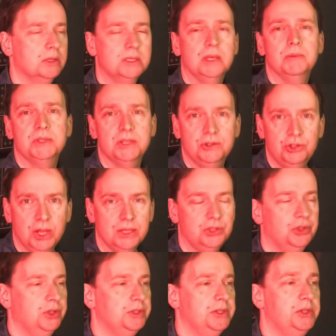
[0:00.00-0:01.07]
are some
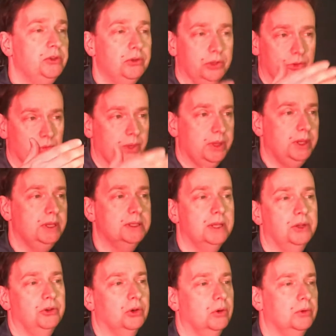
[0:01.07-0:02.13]
suggestions, and you could read these
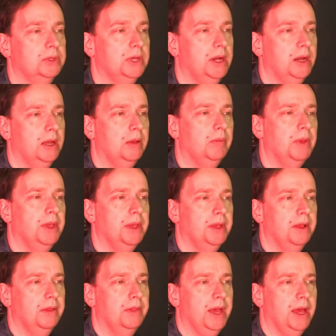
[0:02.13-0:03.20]
on your own time
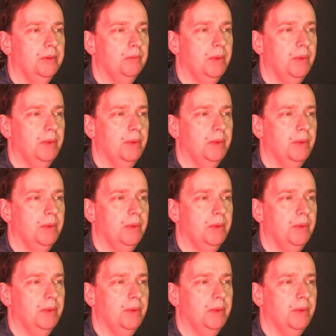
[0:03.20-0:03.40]
that